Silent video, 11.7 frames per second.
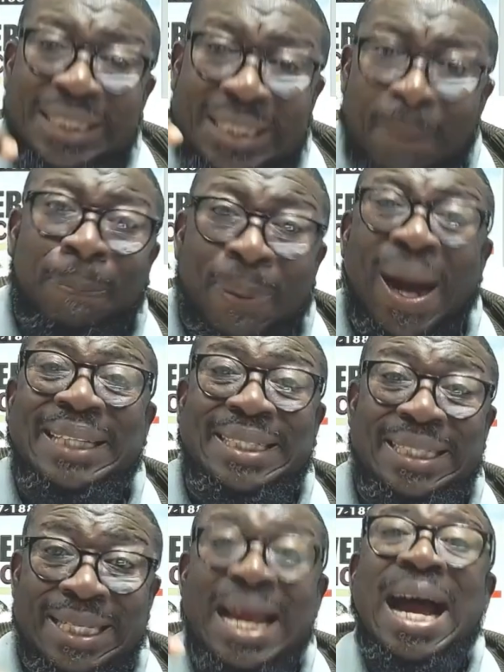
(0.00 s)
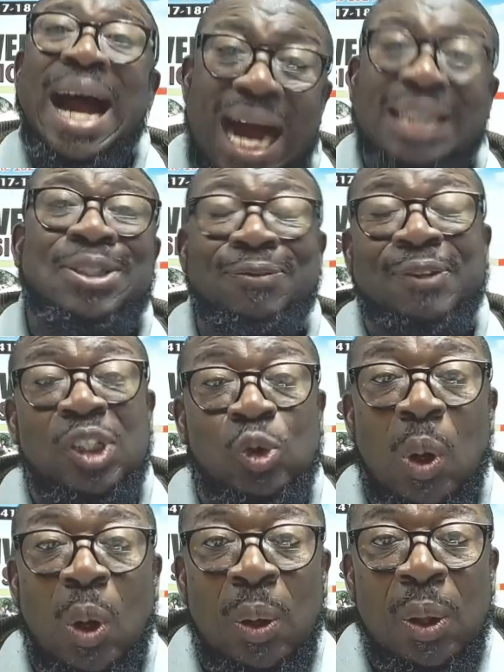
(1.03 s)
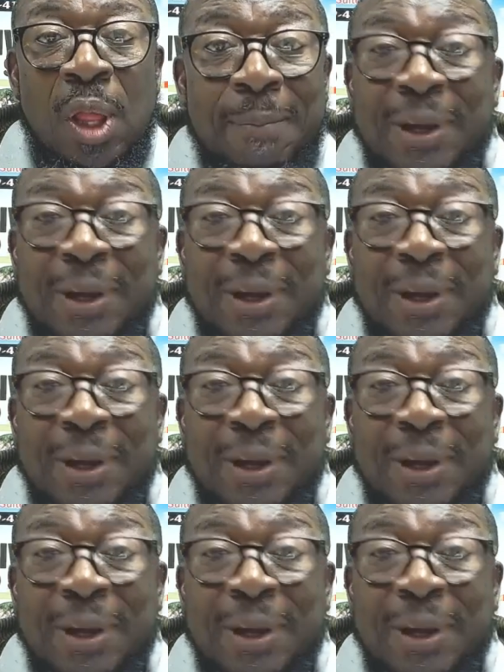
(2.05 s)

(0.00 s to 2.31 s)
departing out of this world